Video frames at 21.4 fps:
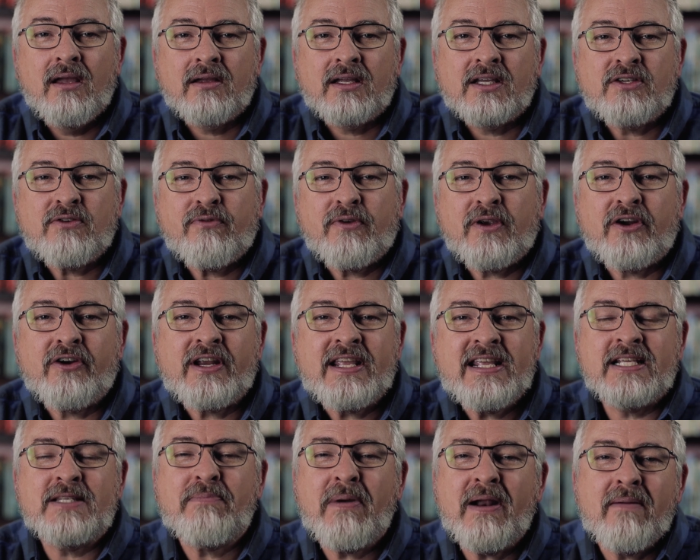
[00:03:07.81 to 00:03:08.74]
Because you figure
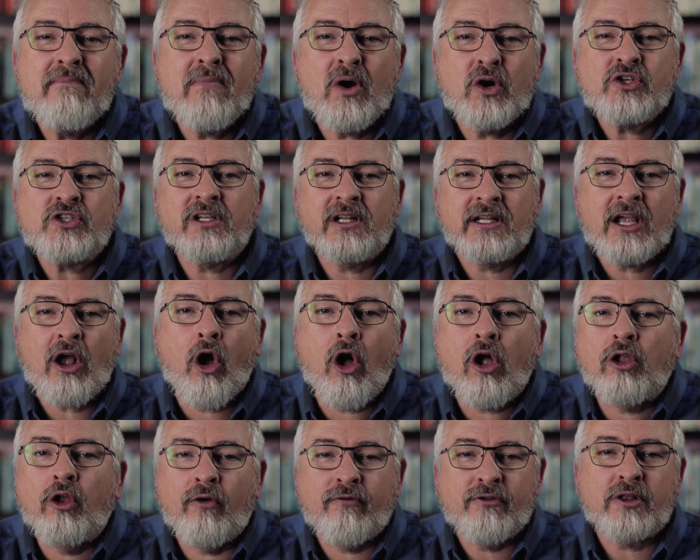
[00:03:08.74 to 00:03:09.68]
he's been emotionally
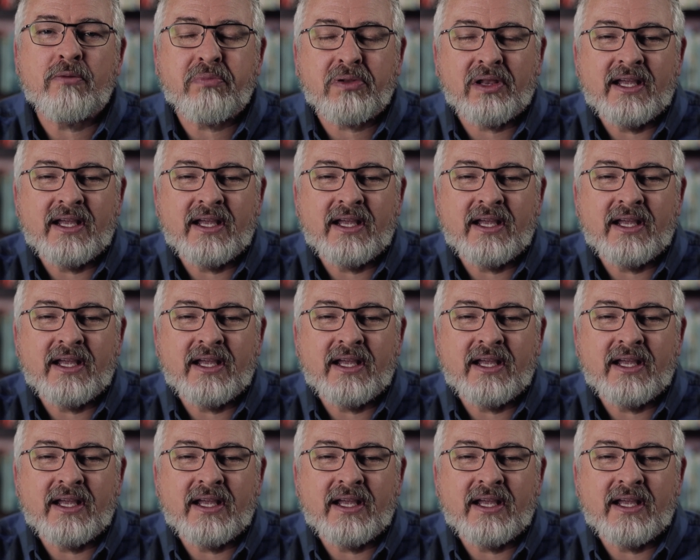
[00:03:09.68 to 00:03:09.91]
all over the